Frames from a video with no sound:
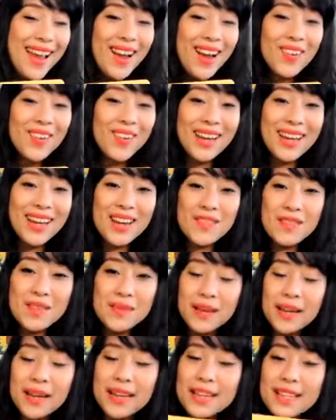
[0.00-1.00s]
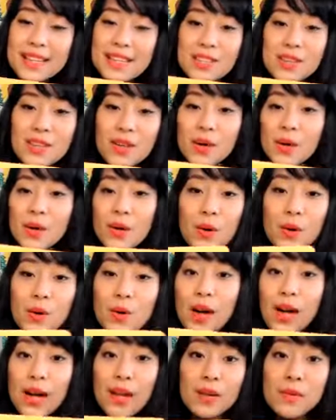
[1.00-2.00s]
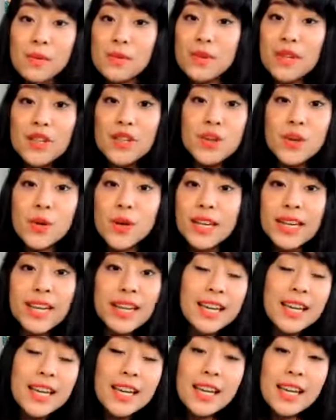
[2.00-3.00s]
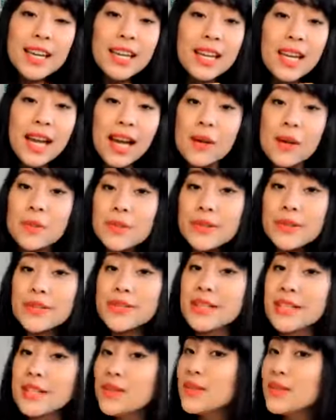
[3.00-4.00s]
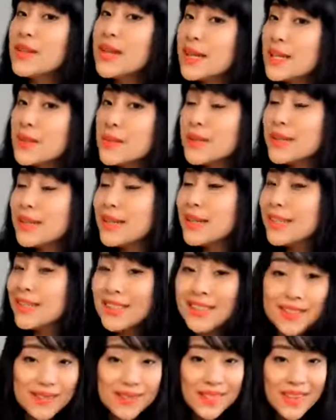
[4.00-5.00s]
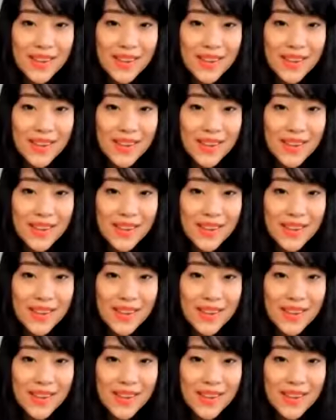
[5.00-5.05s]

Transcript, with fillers: Okay, everybody. So I hope you enjoyed it. I will see you next week.